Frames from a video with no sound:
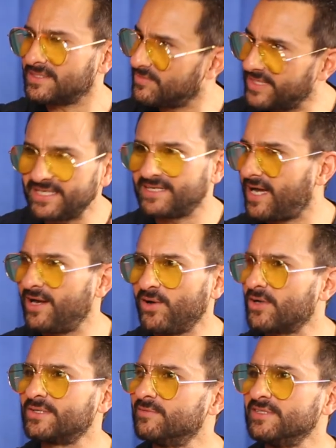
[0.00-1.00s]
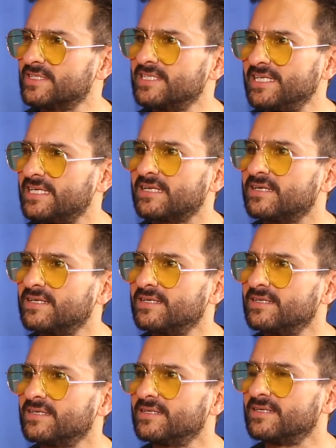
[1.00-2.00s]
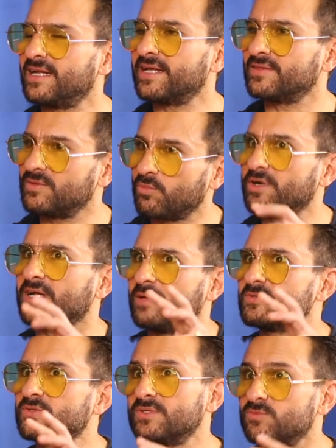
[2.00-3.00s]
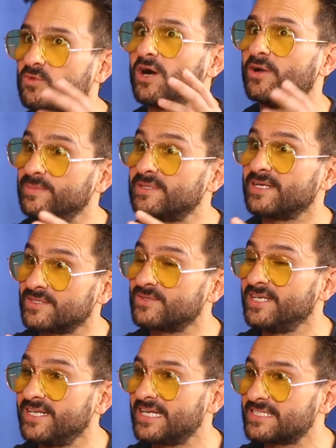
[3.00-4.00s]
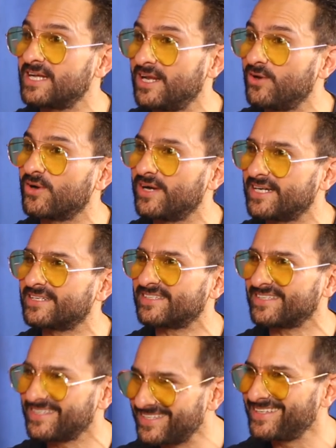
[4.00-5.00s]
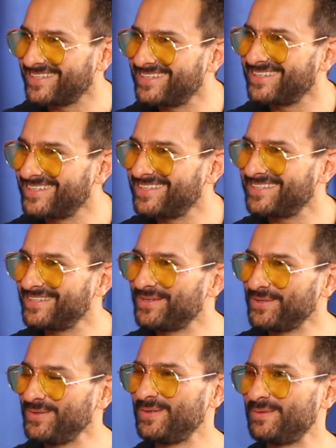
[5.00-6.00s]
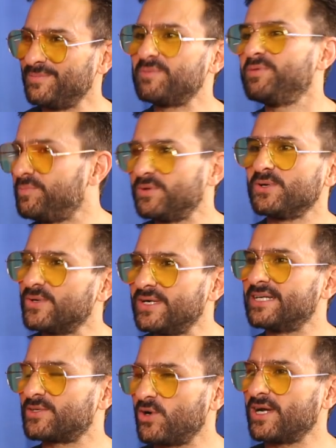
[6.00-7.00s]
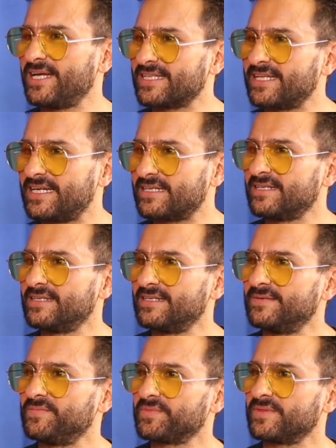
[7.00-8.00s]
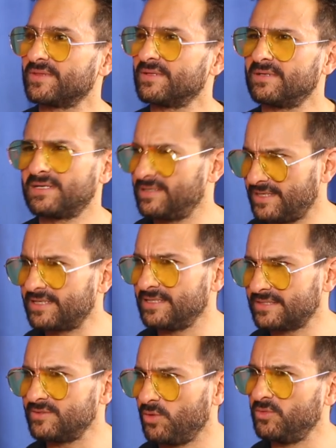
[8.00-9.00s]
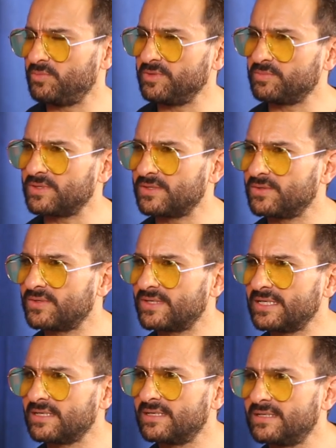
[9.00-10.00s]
That's a very dialogue driven scene. Like, what comes through is, wow, Imtiaz is a really nice dialogue writer. You know? But people don't really talk like that. At least normal people don't, right?